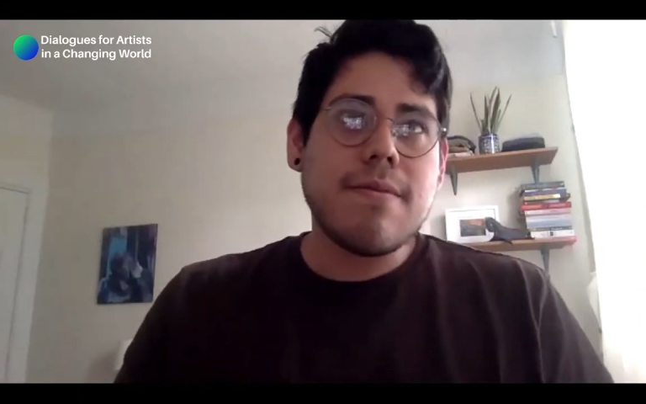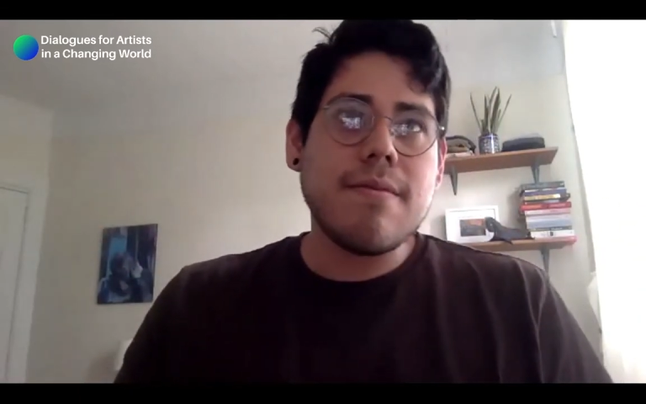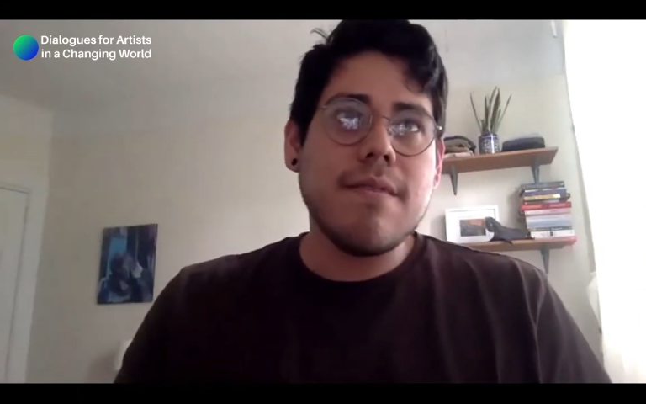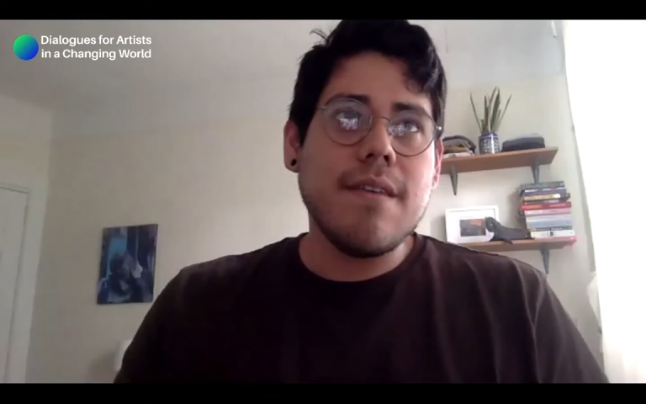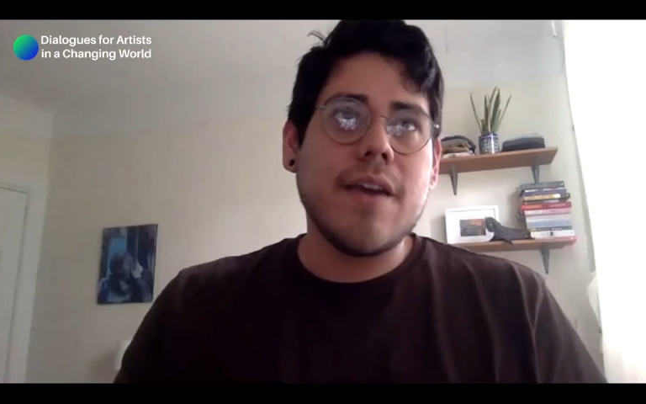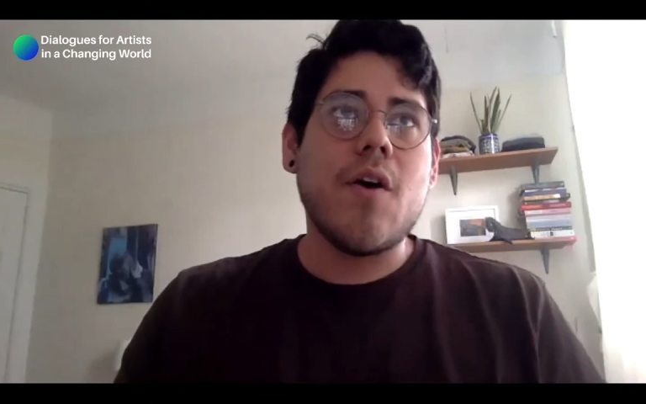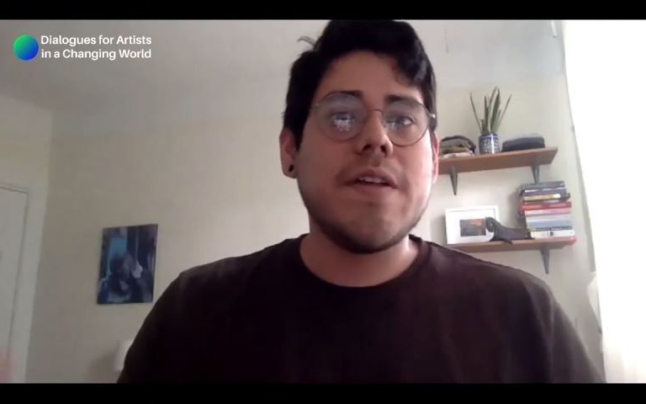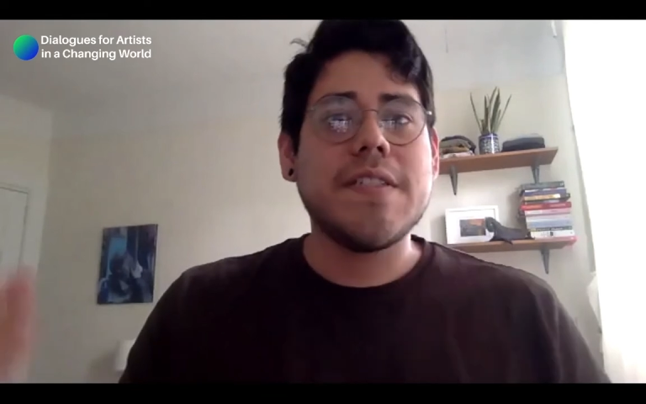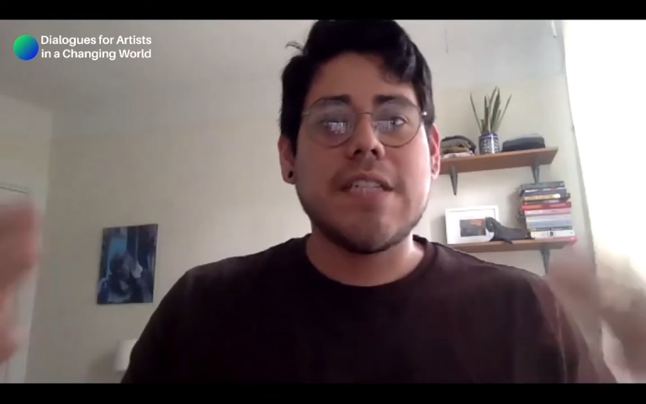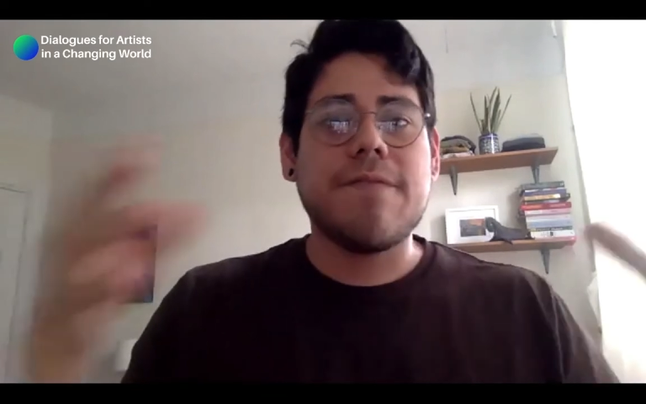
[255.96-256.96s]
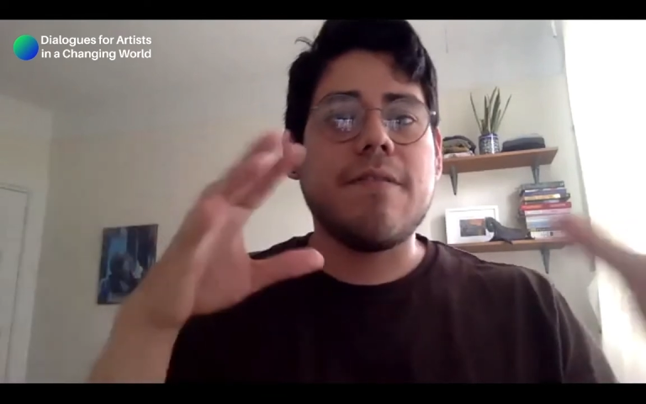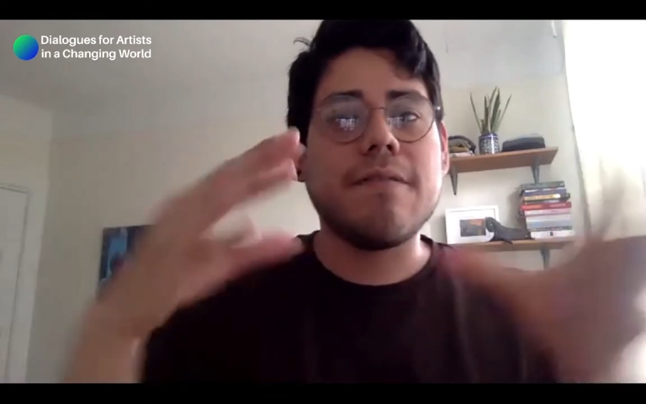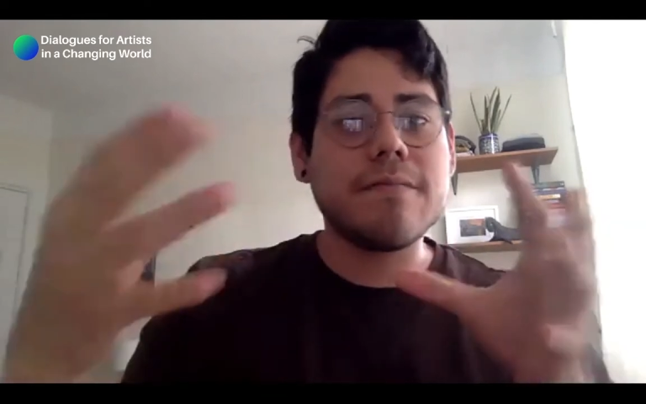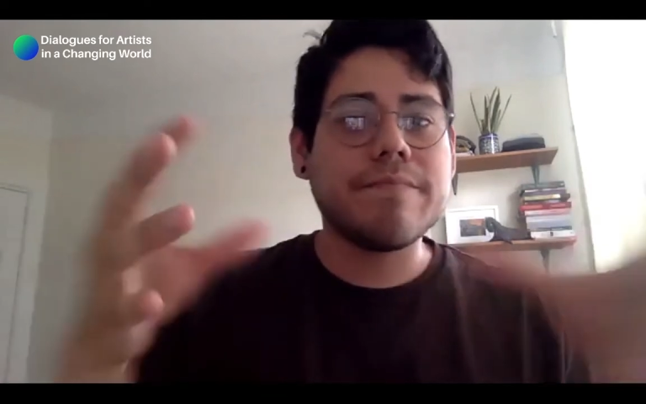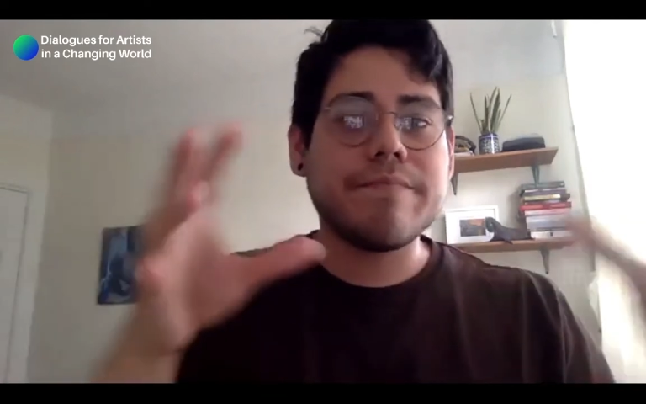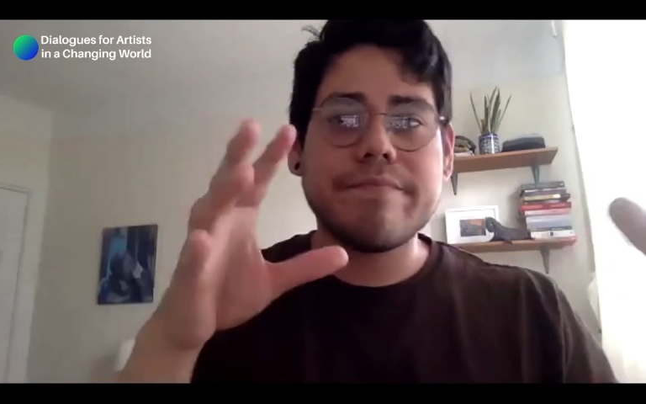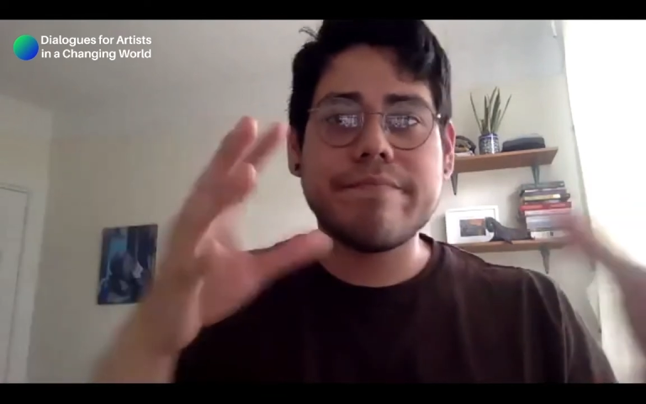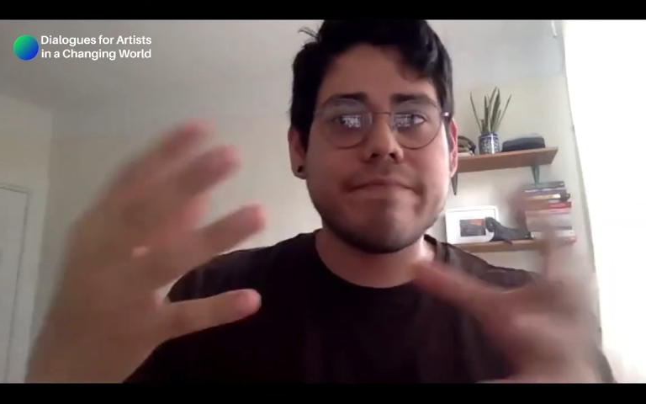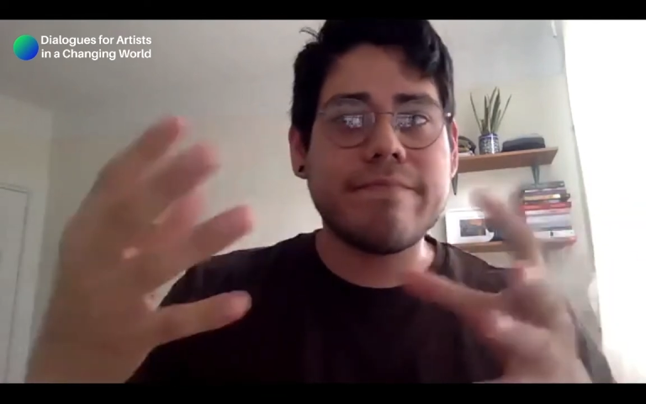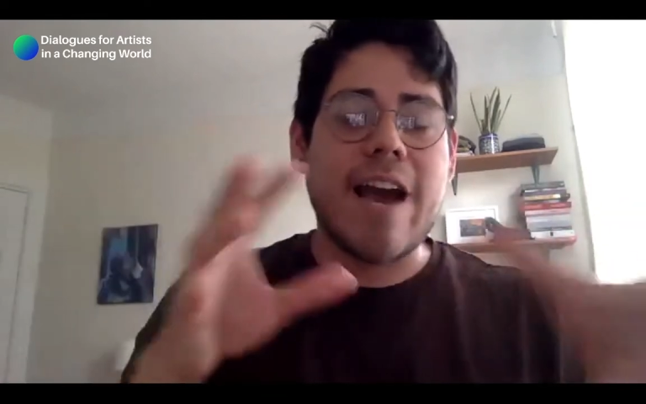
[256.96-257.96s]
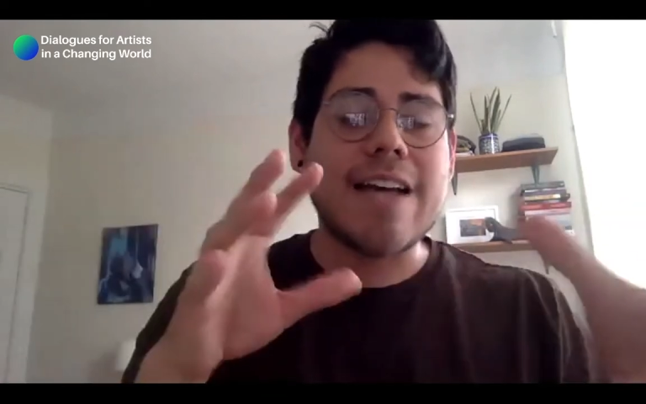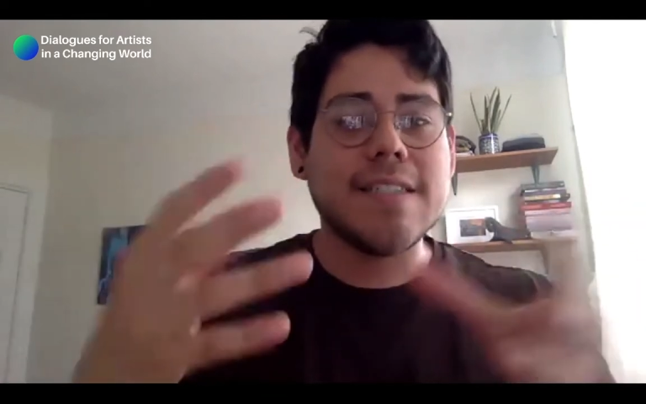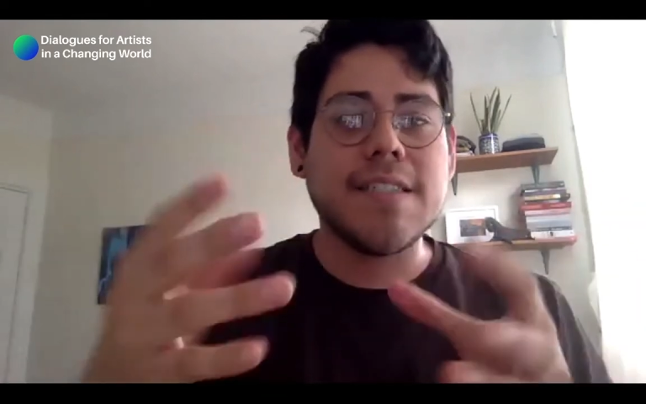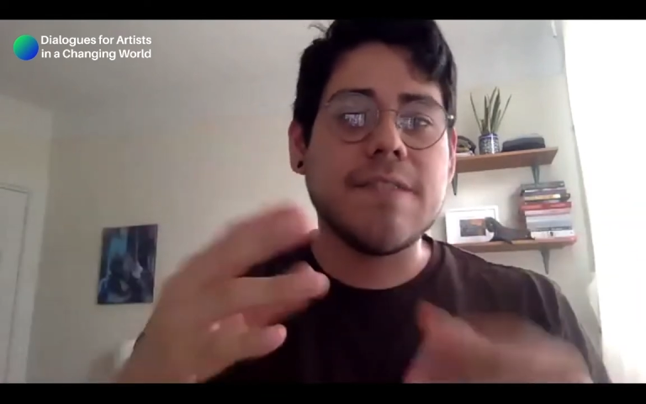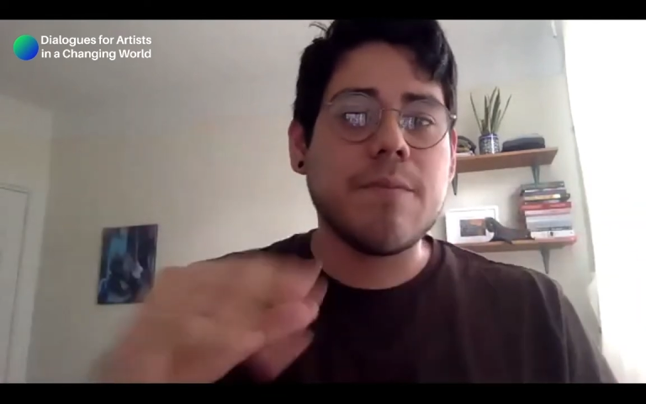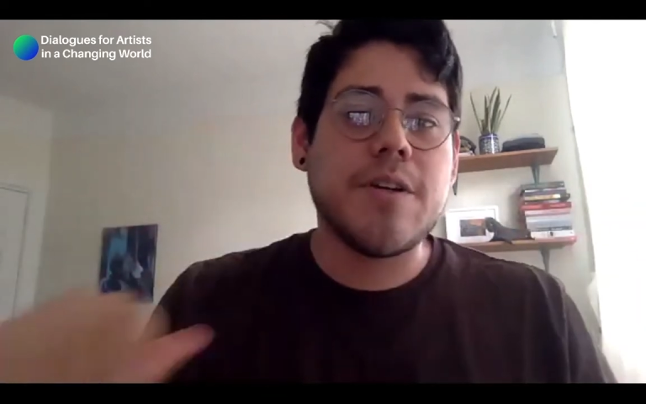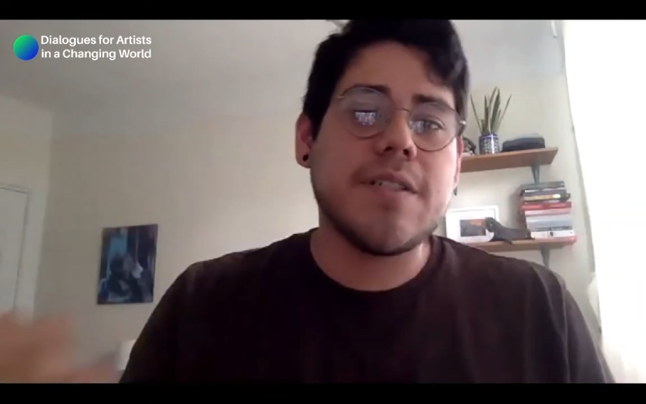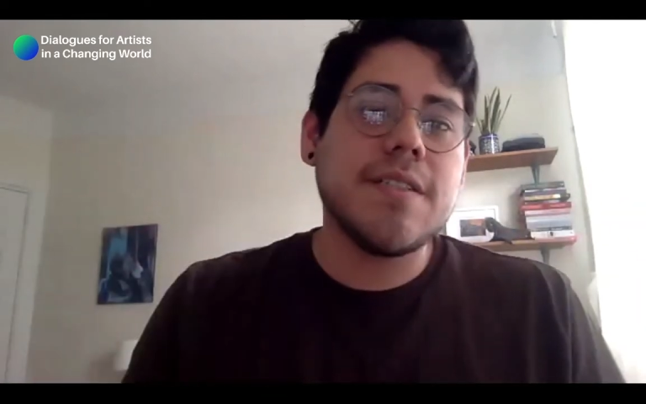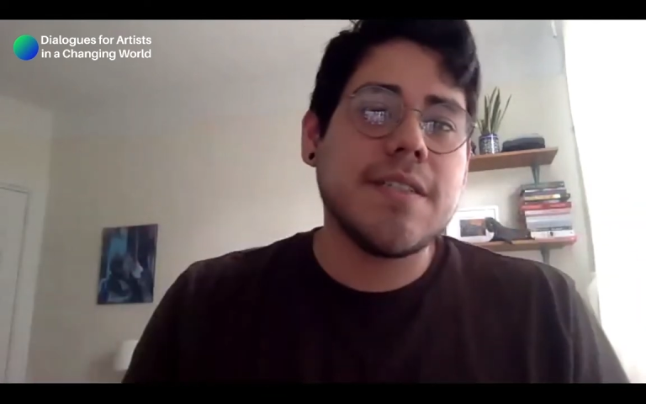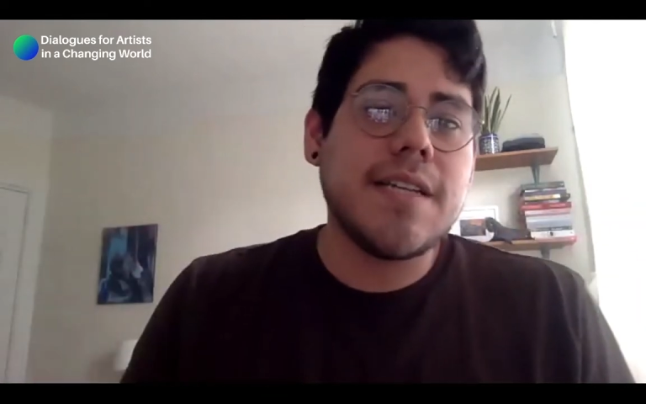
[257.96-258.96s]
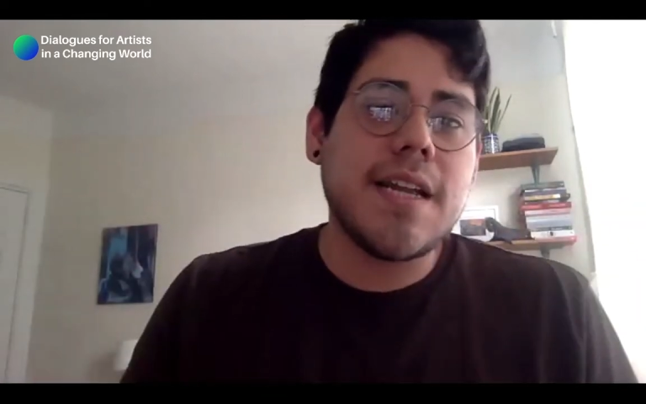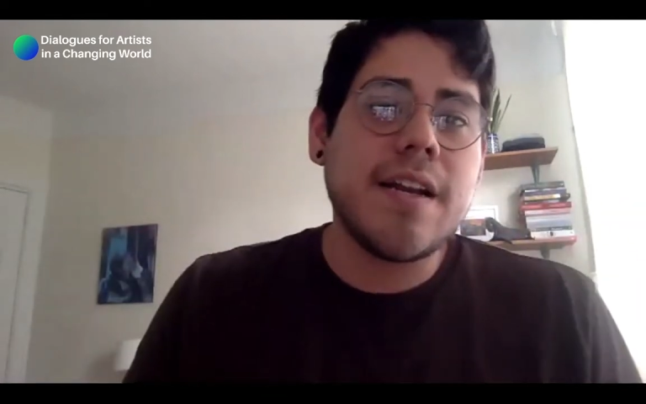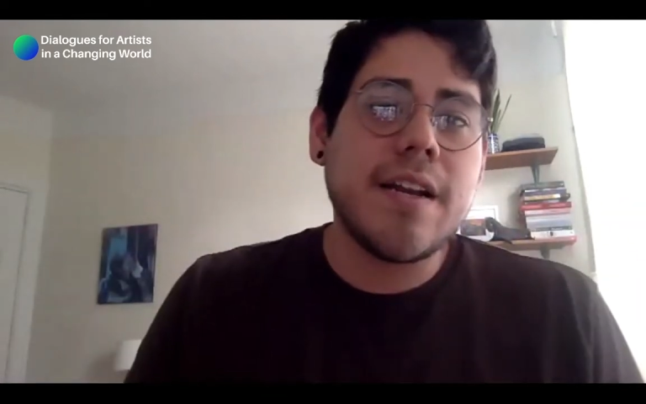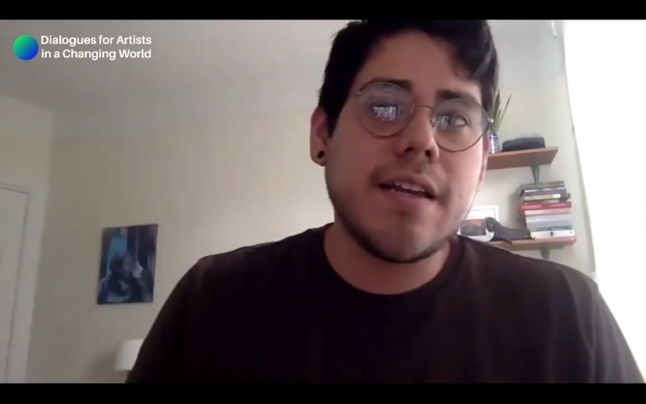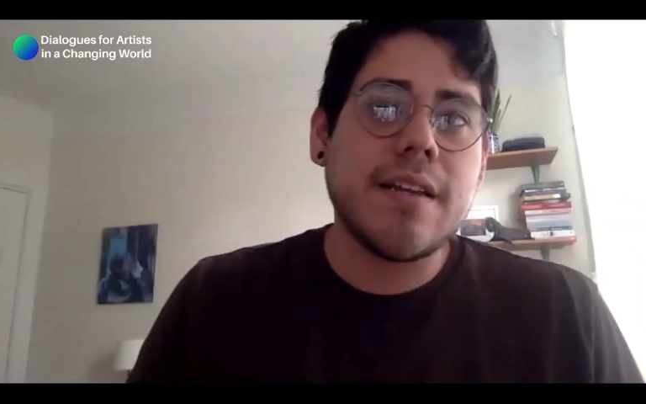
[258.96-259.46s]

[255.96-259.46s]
like all these different facets of a person's identity,